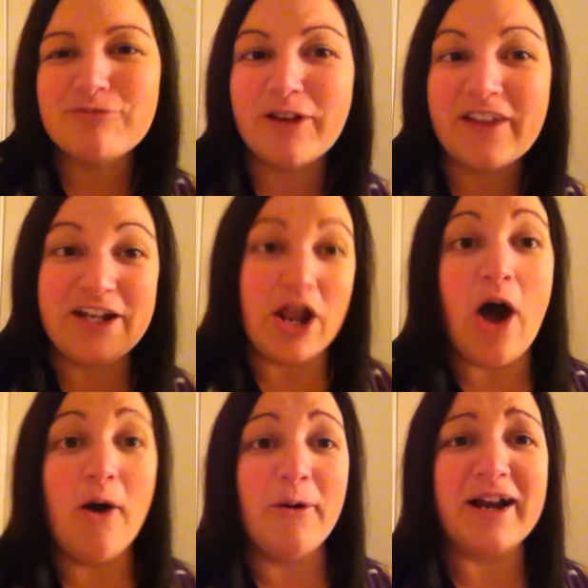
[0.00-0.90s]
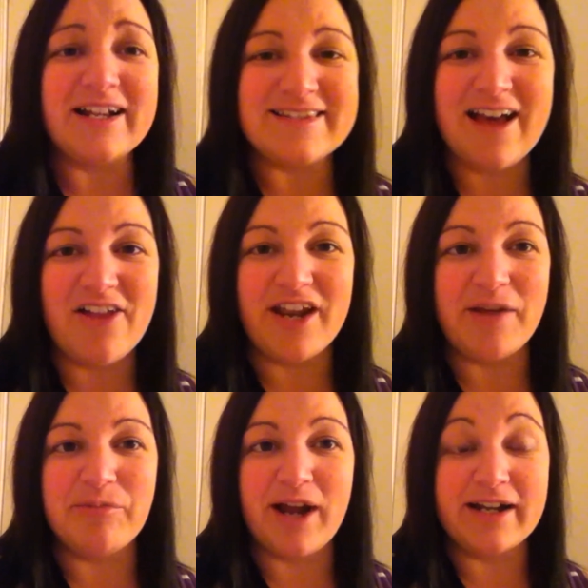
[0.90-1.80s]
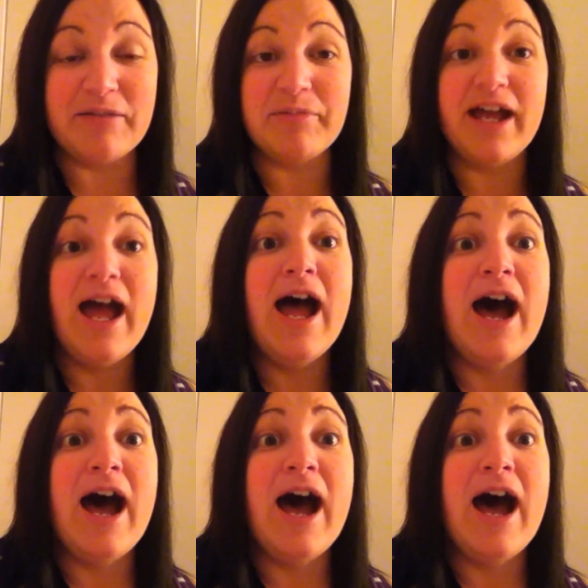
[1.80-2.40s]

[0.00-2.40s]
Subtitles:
really know or can tell that I'm pregnant, but